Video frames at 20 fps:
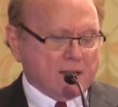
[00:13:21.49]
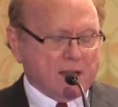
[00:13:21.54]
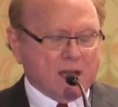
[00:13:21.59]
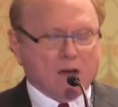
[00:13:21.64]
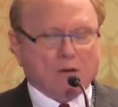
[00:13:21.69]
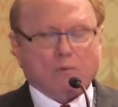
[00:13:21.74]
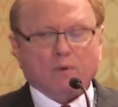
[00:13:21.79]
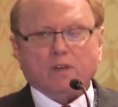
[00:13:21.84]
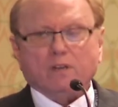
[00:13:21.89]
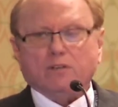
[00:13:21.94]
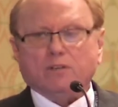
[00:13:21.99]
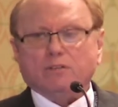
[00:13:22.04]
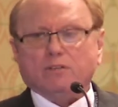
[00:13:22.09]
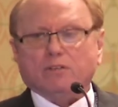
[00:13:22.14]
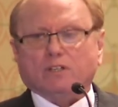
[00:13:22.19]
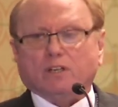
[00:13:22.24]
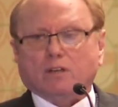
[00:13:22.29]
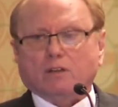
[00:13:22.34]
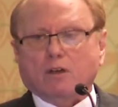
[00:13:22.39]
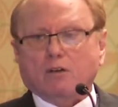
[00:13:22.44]
Now, I want to
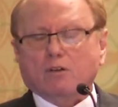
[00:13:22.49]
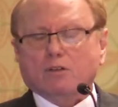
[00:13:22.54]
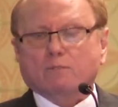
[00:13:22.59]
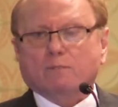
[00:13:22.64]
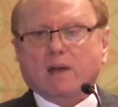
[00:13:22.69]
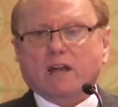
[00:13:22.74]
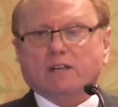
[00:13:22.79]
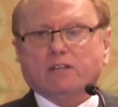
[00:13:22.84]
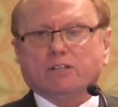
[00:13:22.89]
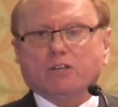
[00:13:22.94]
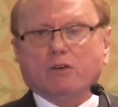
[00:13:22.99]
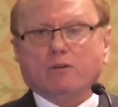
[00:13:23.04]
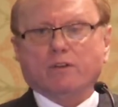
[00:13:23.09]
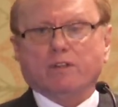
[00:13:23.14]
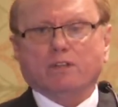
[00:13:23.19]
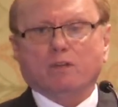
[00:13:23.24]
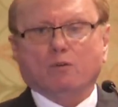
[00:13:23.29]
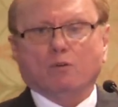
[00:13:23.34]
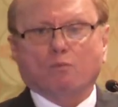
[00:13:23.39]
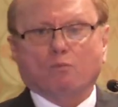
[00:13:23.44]
just close by
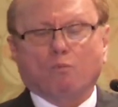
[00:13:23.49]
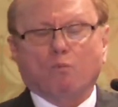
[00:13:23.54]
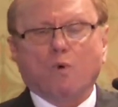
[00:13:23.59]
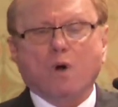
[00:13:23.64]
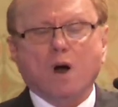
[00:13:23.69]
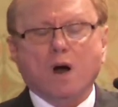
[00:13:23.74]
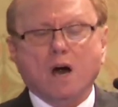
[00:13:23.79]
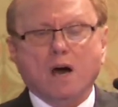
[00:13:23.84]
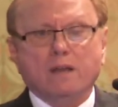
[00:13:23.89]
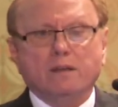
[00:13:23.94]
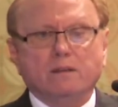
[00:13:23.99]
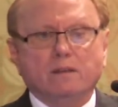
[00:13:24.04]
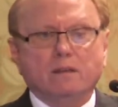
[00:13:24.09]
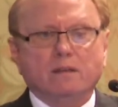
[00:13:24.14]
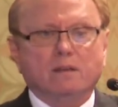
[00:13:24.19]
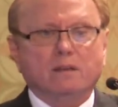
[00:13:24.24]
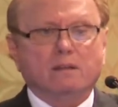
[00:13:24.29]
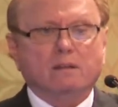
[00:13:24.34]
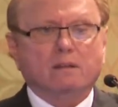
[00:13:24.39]
showing you one